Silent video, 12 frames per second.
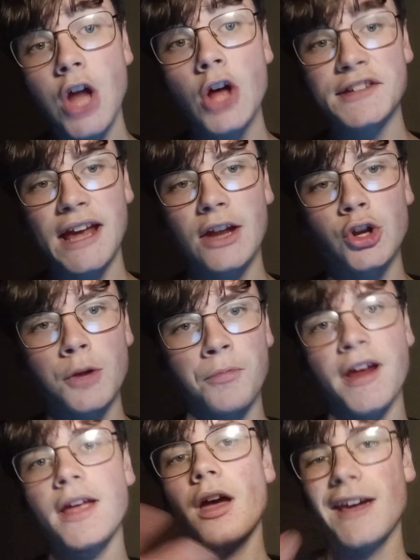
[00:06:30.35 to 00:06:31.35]
starting at
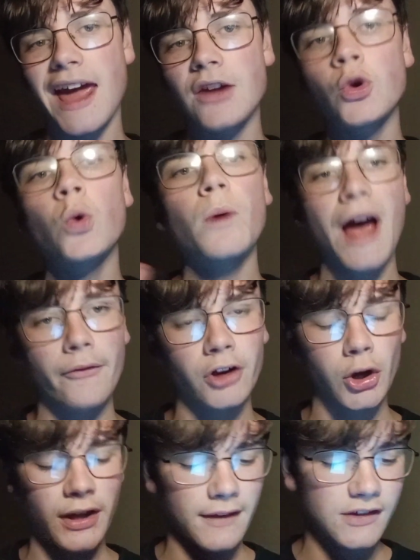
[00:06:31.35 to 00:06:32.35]
Newbury. Again, we'll
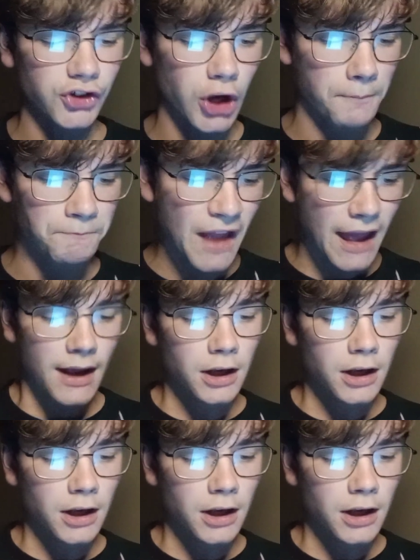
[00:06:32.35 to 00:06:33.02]
have a look at this too.